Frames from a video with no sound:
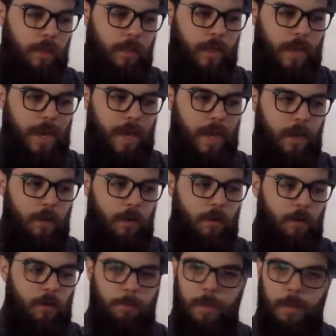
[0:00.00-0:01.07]
that had all
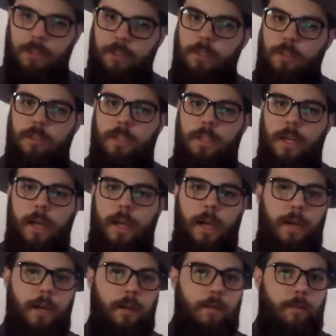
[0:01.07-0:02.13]
the pictures, that had,